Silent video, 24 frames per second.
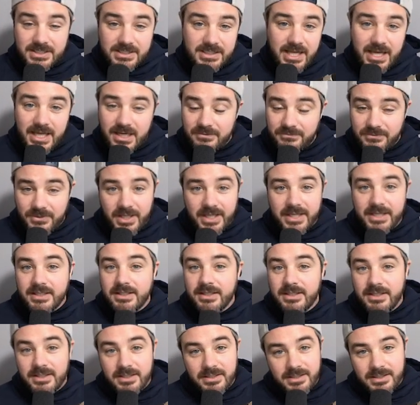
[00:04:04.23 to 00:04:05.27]
kind of like
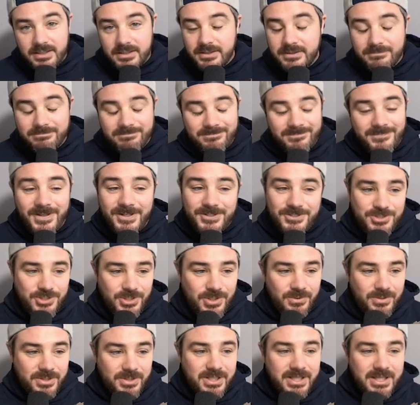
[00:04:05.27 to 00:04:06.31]
a
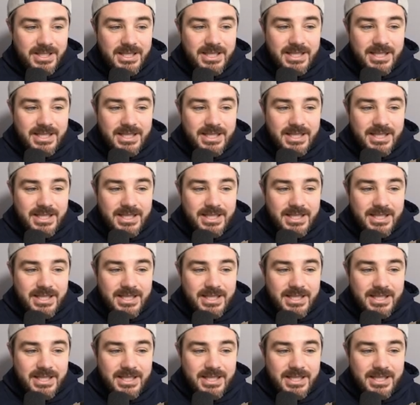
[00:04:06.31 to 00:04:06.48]
joke.